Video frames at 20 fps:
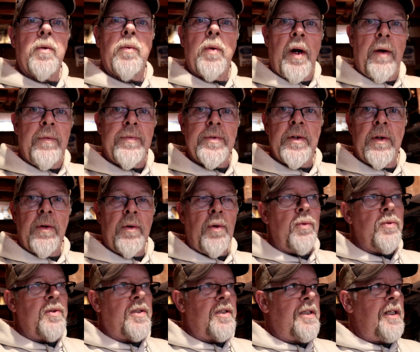We harvested our
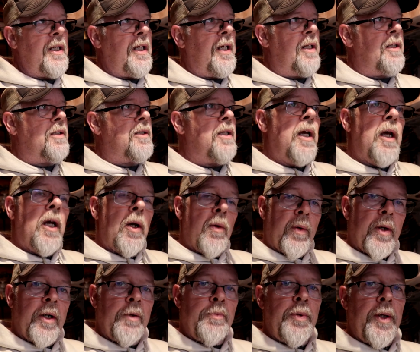own seeds.
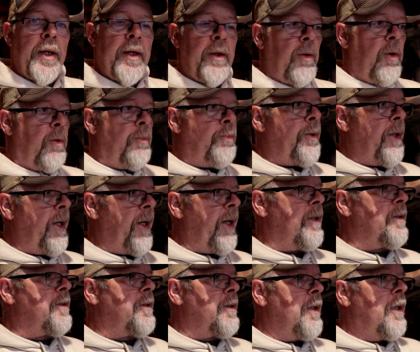We're going to plant our own
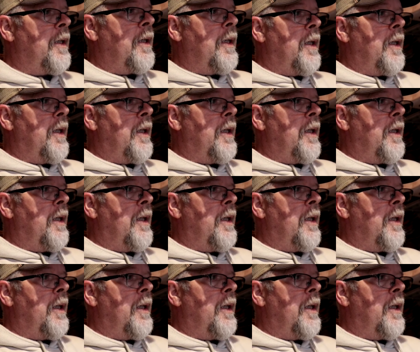plants.